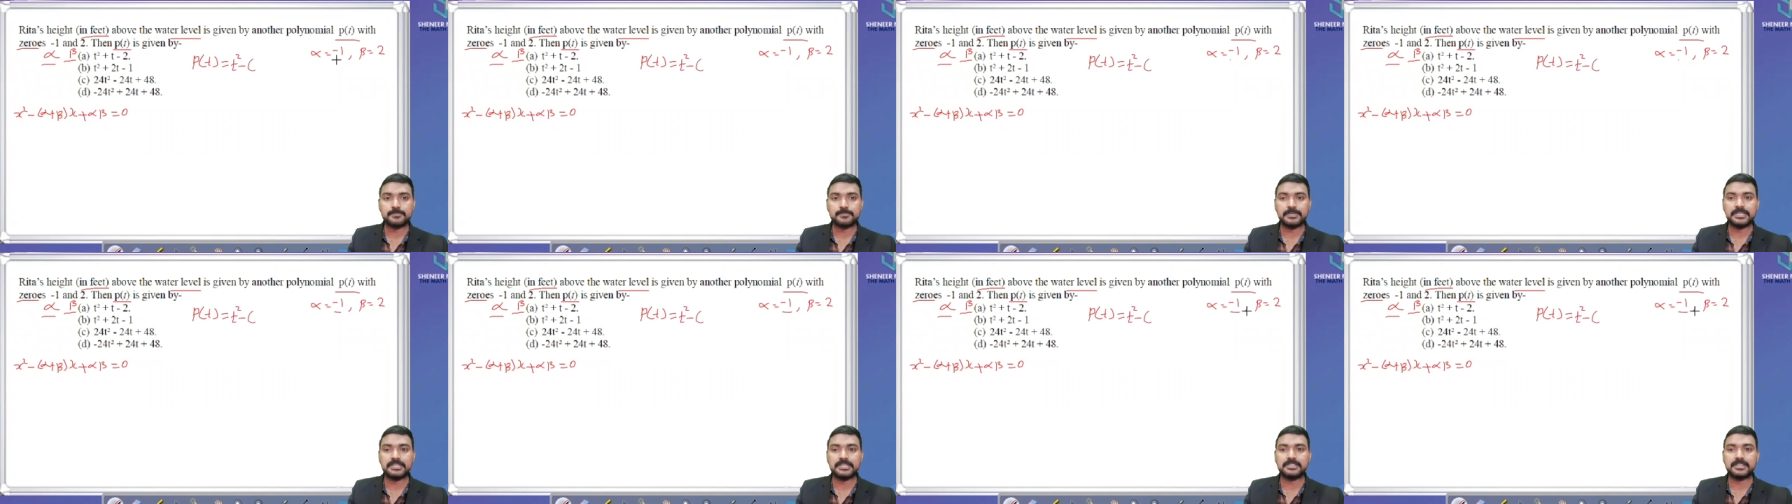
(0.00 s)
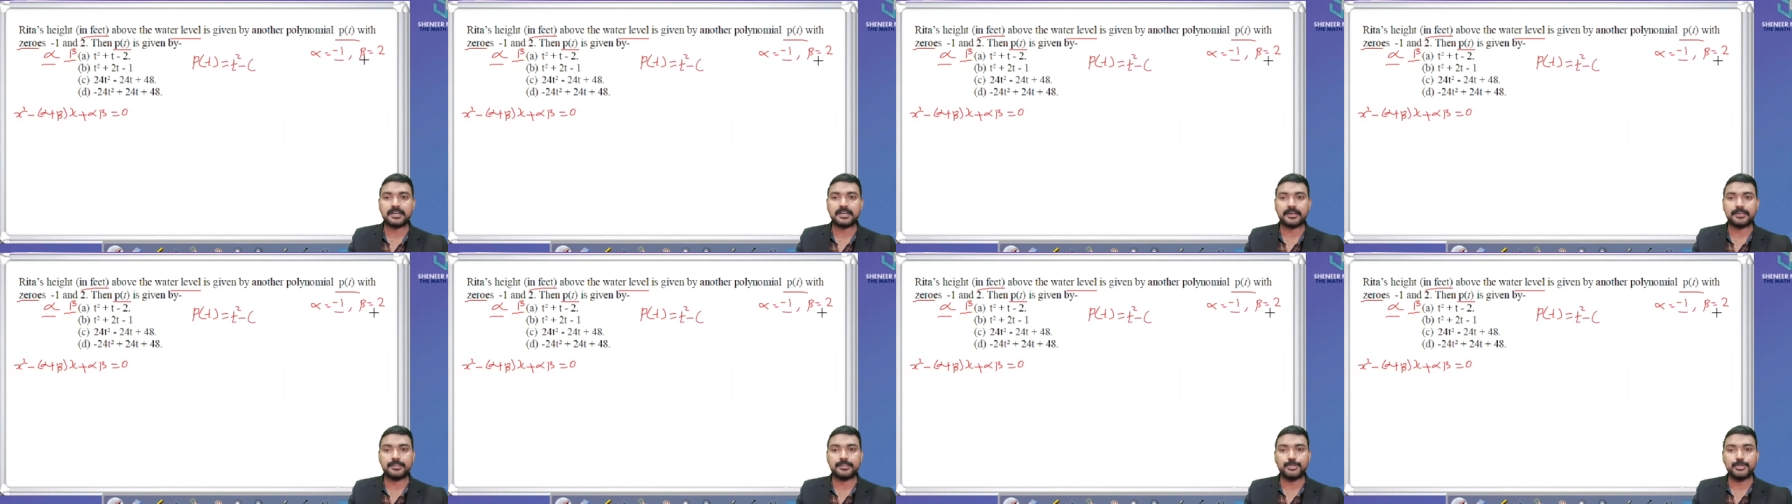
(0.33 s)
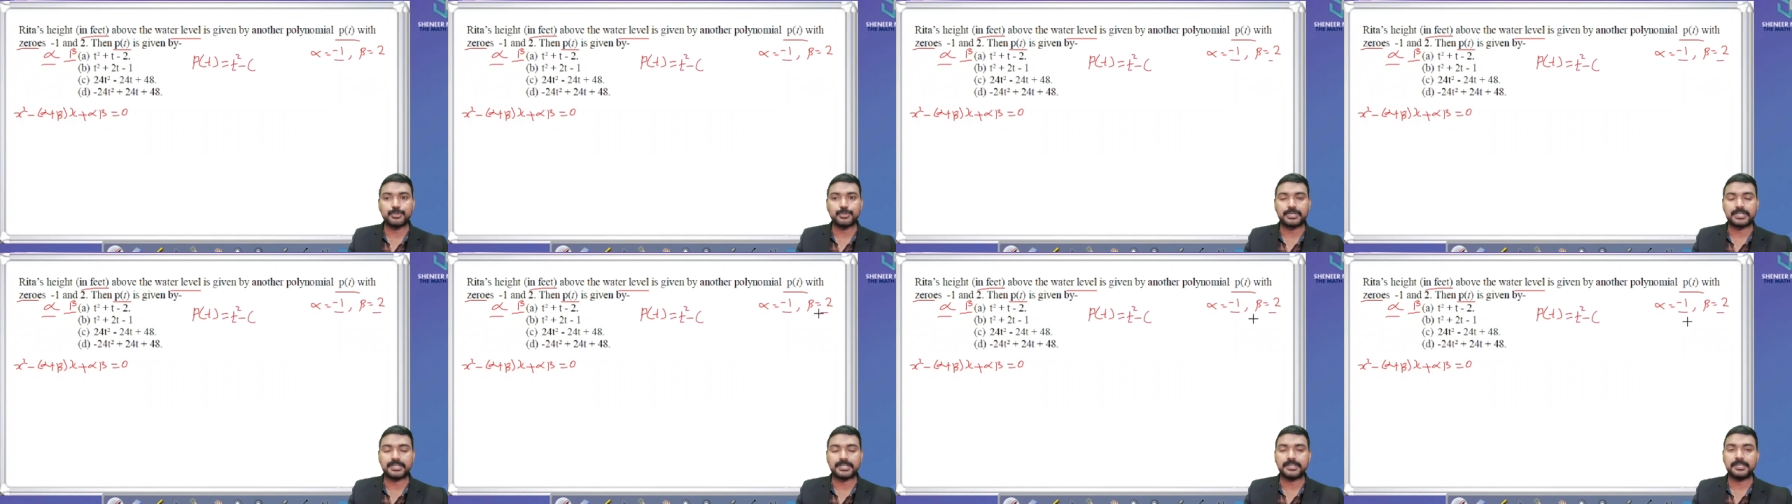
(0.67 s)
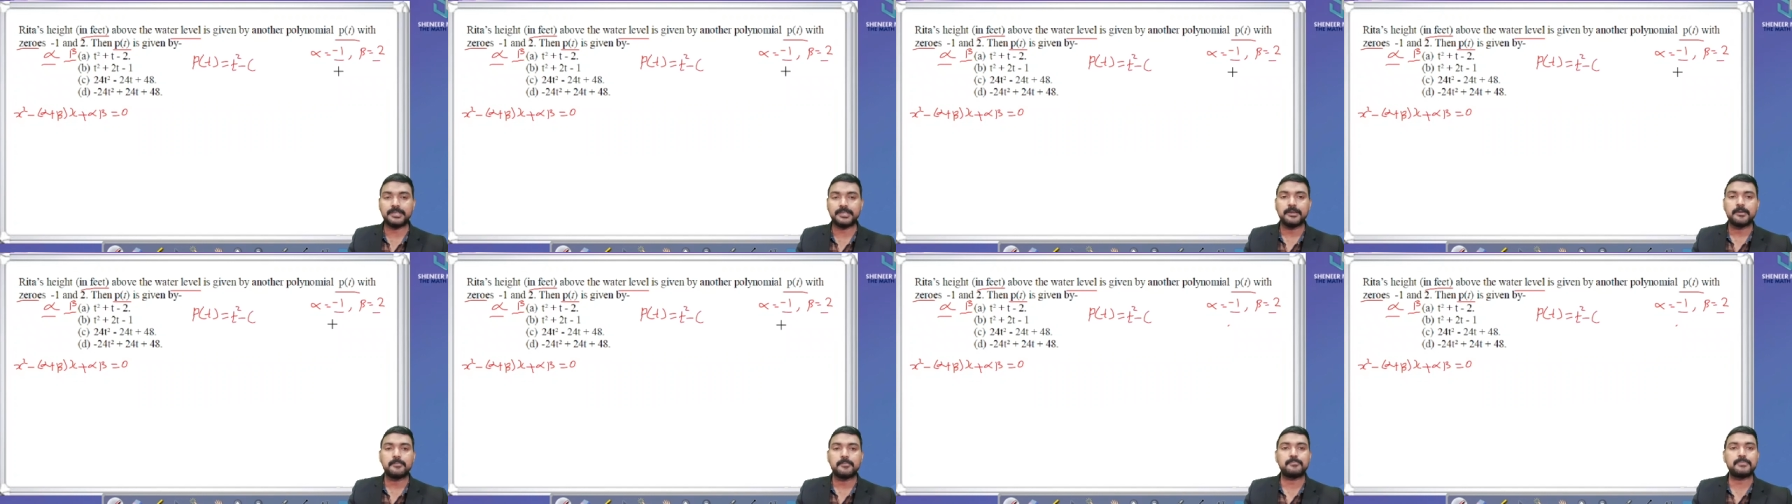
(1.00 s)
beta into
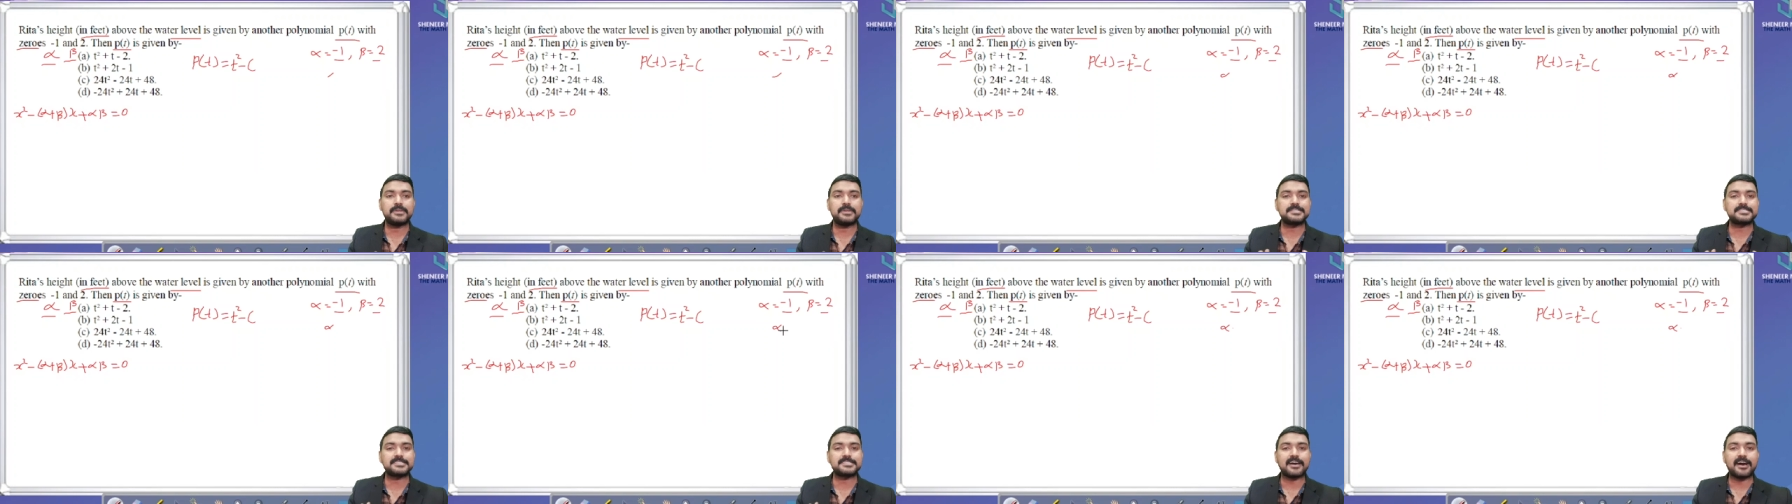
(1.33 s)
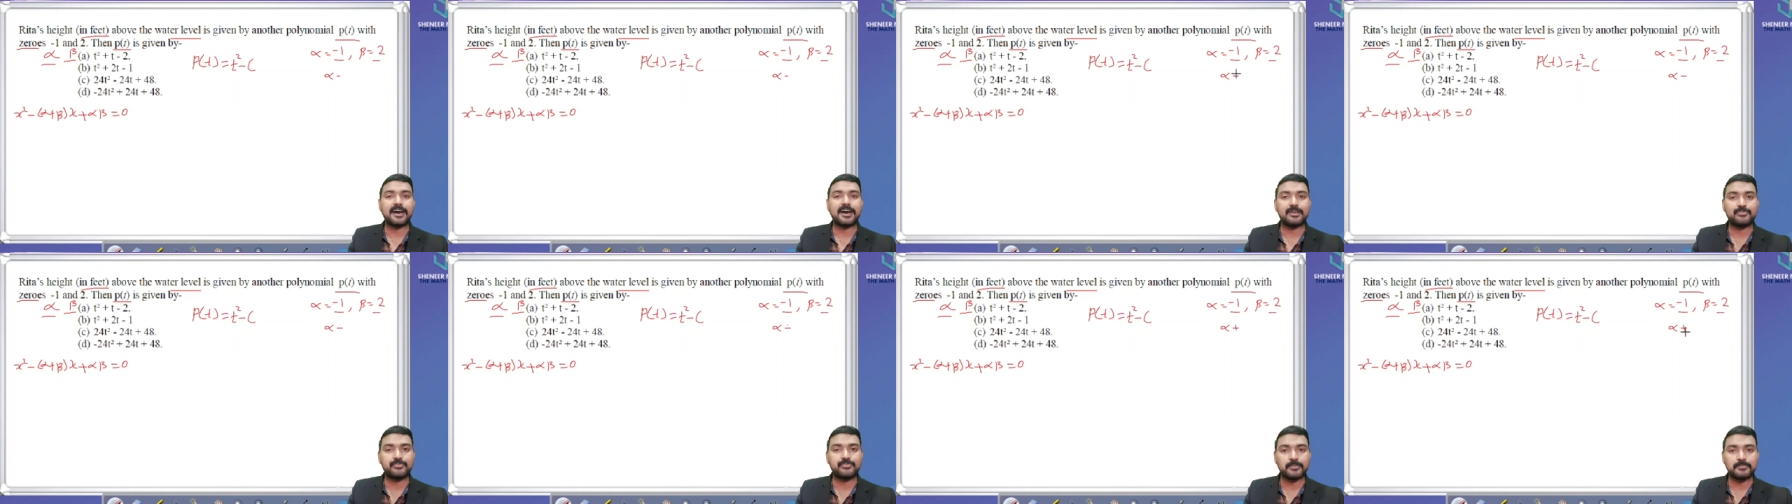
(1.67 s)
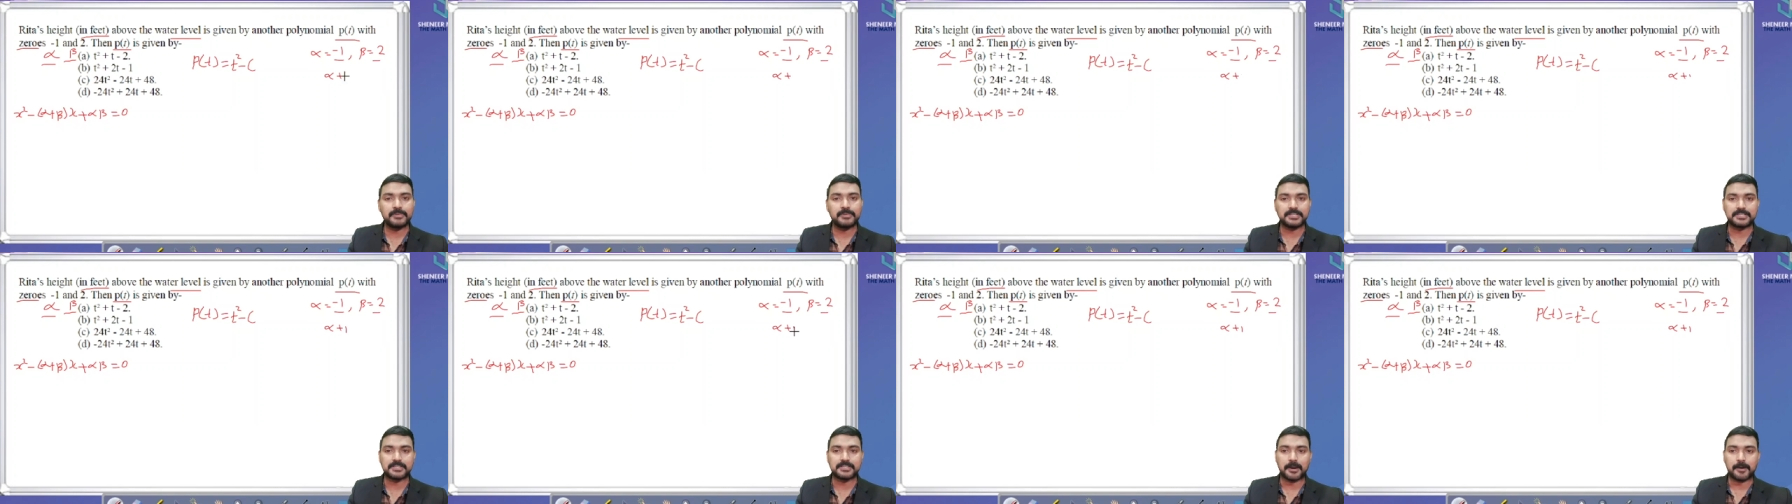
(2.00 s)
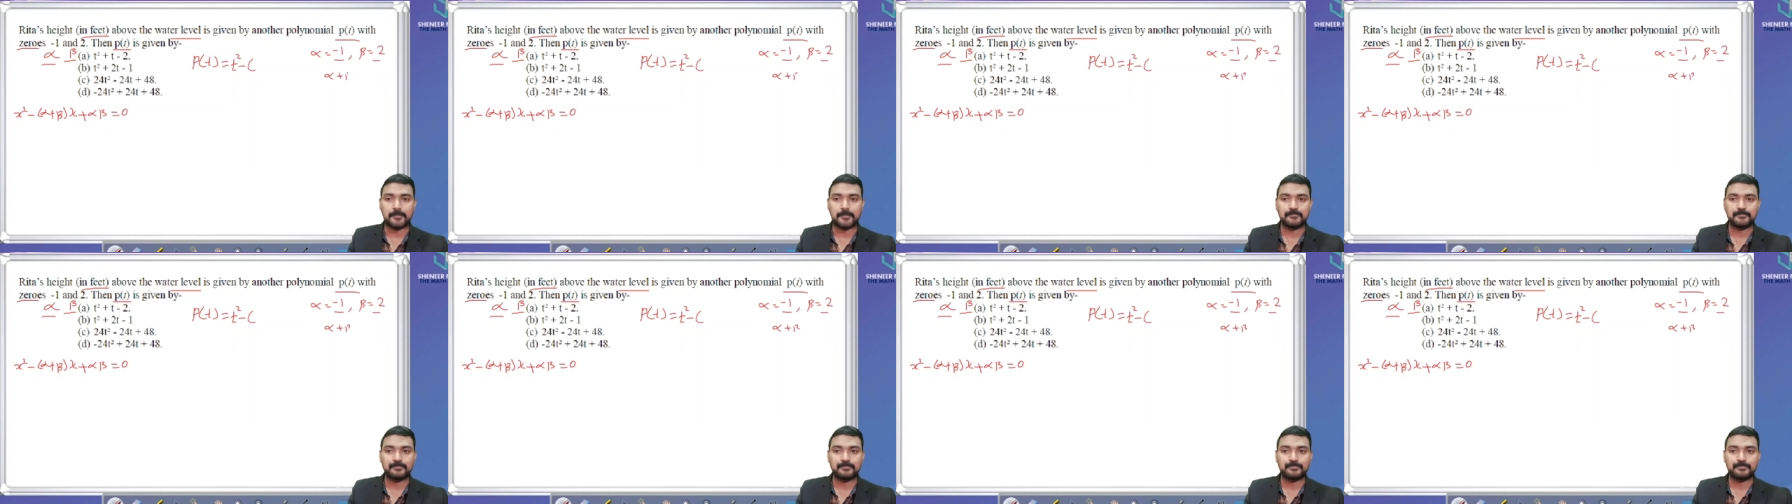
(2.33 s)
t plus alpha beta.